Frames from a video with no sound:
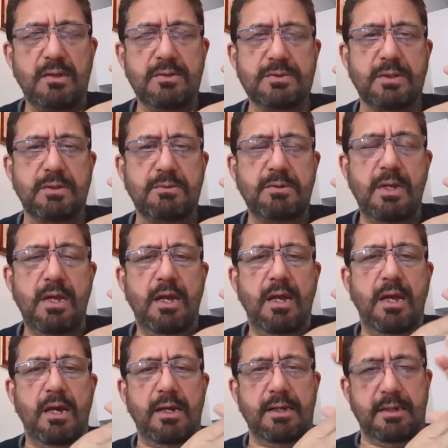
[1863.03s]
So,
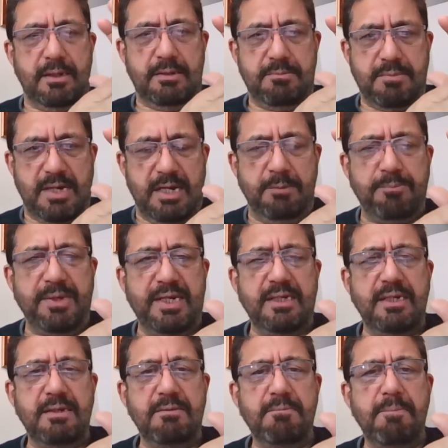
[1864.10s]
in my
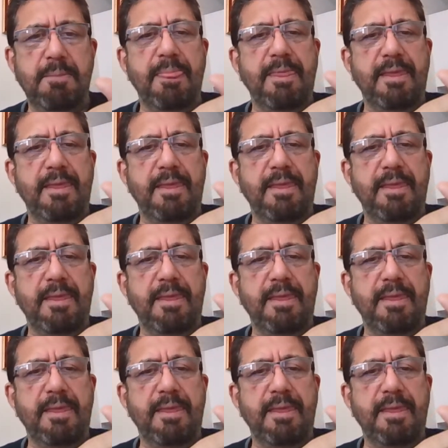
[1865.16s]
opinion,